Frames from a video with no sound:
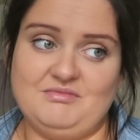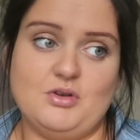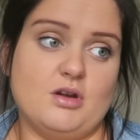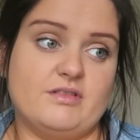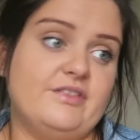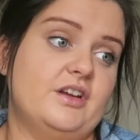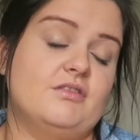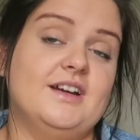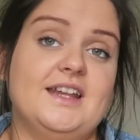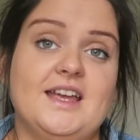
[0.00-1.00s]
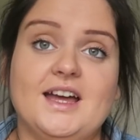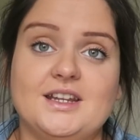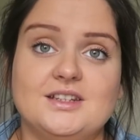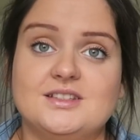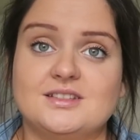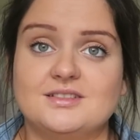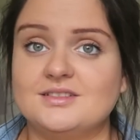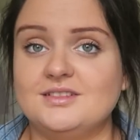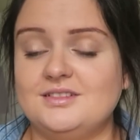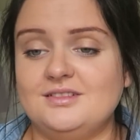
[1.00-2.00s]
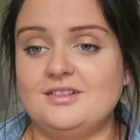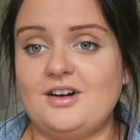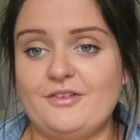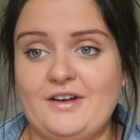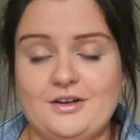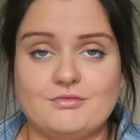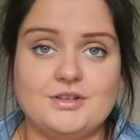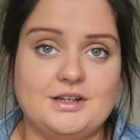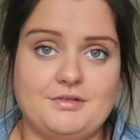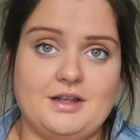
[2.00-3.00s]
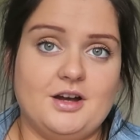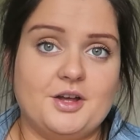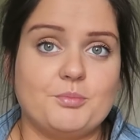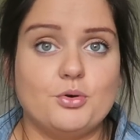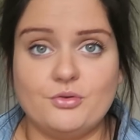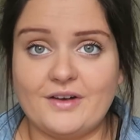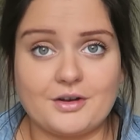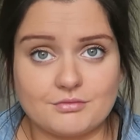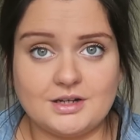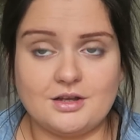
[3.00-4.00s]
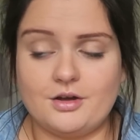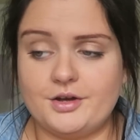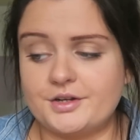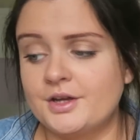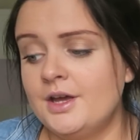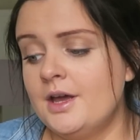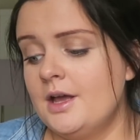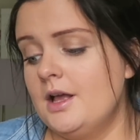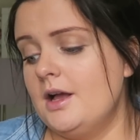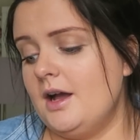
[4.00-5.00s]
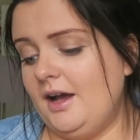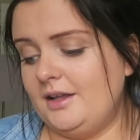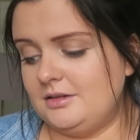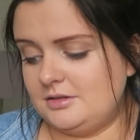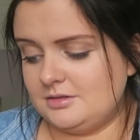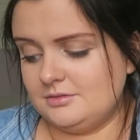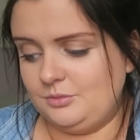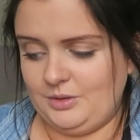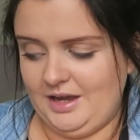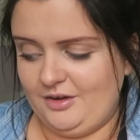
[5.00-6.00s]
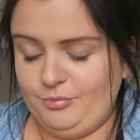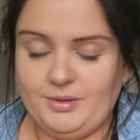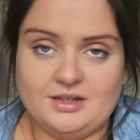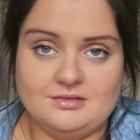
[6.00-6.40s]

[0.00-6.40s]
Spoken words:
horrific, really, and I found it really, really hard. Paul found it really hard, and we have